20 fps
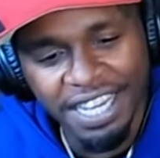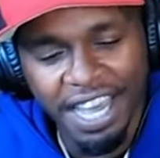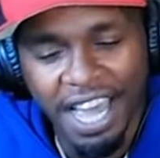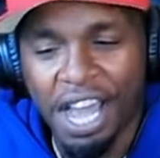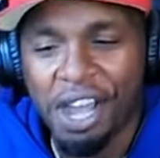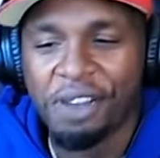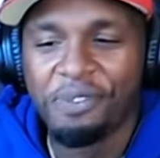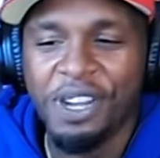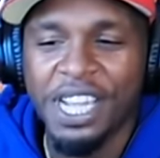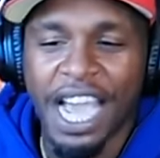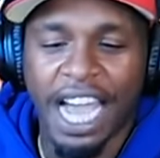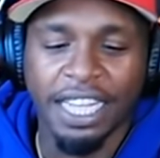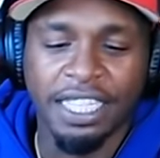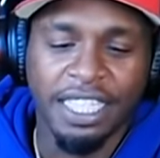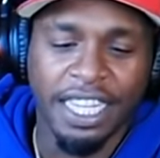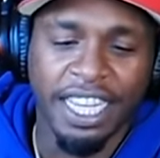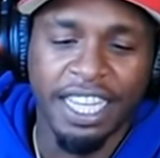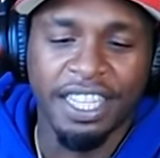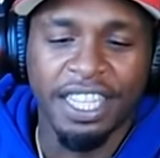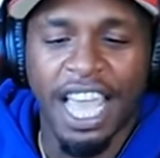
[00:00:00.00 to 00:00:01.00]
Hey, we got
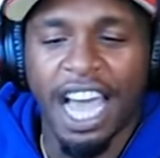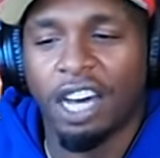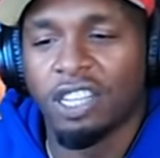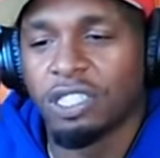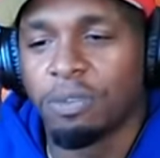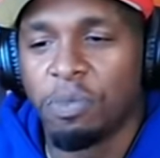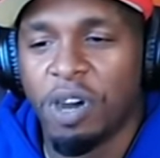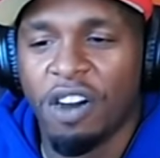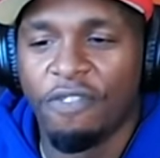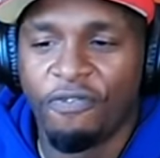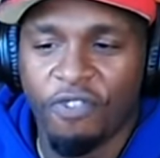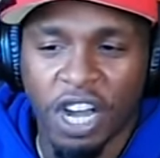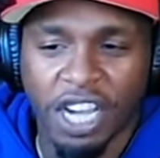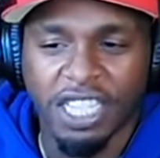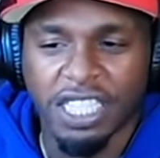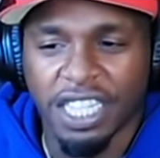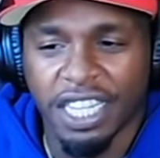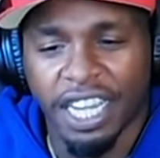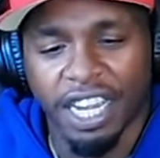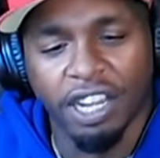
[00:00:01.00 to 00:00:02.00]
10,000 motherfuckers in
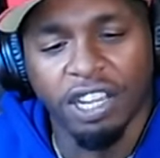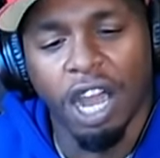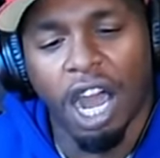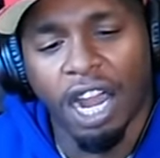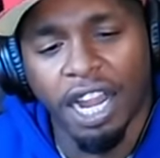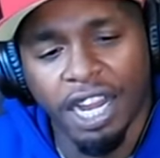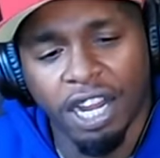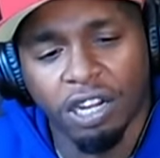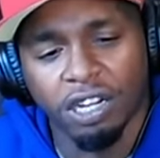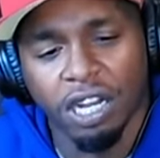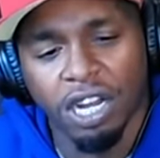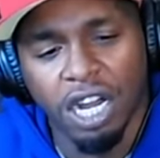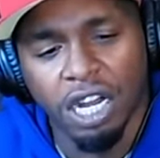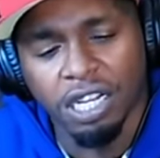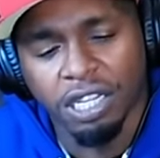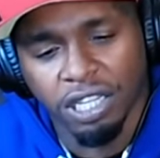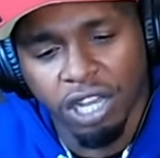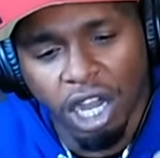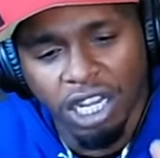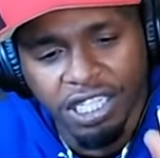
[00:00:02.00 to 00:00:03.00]
here. Y'all hear, huh?
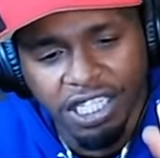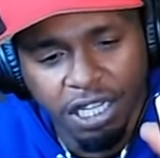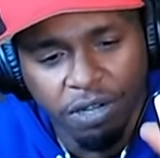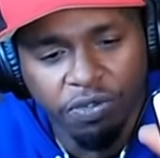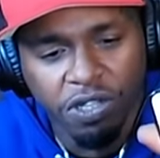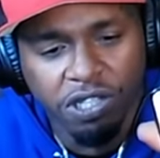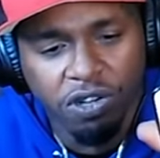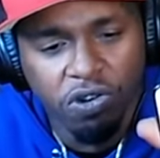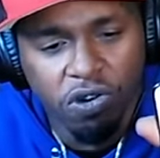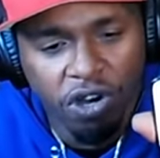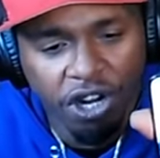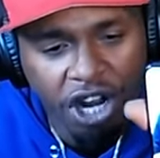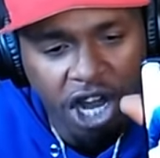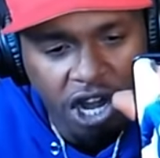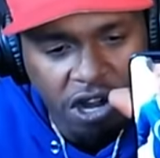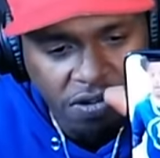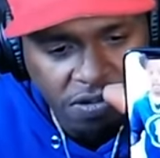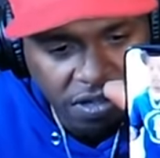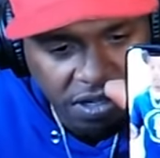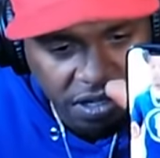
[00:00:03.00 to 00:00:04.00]
Y'all see what's going
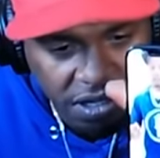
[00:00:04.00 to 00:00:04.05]
on.